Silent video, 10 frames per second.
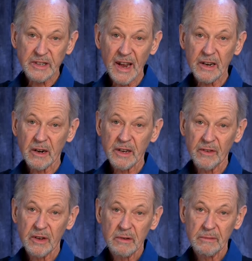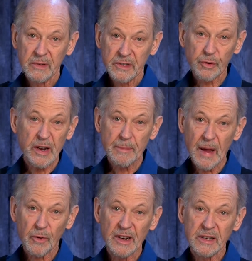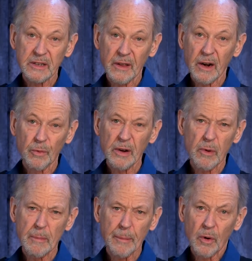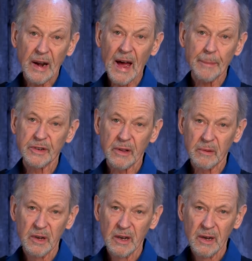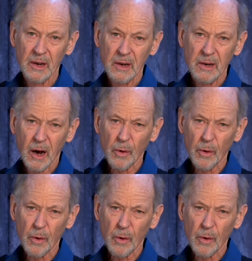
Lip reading: And the people who are taken are given screen memories, so they don't really remember what happened to them.